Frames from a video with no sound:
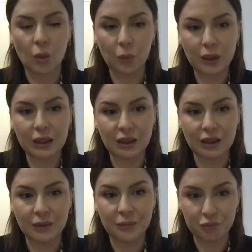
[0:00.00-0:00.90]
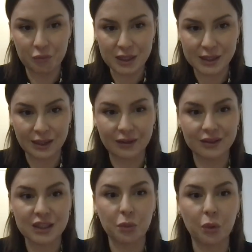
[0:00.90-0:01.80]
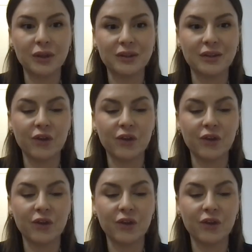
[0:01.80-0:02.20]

completely missing at this point.